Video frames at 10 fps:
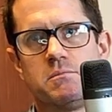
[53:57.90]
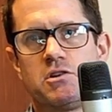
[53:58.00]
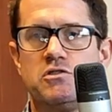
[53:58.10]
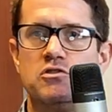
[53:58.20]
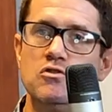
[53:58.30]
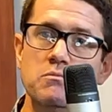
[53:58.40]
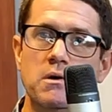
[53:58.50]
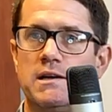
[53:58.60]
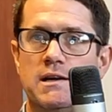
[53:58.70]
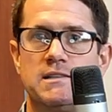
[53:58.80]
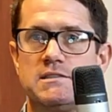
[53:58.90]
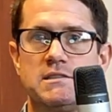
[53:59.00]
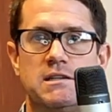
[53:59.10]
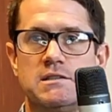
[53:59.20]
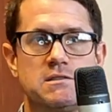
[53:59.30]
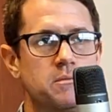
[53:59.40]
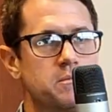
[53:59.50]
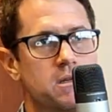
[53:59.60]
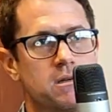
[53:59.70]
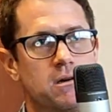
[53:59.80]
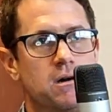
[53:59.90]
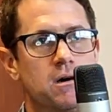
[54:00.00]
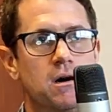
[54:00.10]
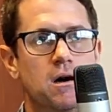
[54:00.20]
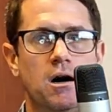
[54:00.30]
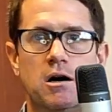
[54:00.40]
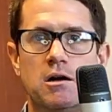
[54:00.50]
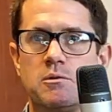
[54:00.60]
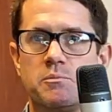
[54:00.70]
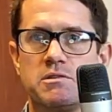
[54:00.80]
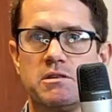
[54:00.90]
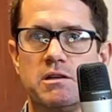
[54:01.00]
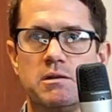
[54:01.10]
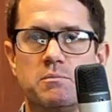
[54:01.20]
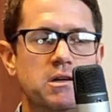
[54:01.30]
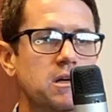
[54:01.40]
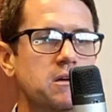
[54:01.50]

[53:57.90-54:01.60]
Because you might understand something 100%, but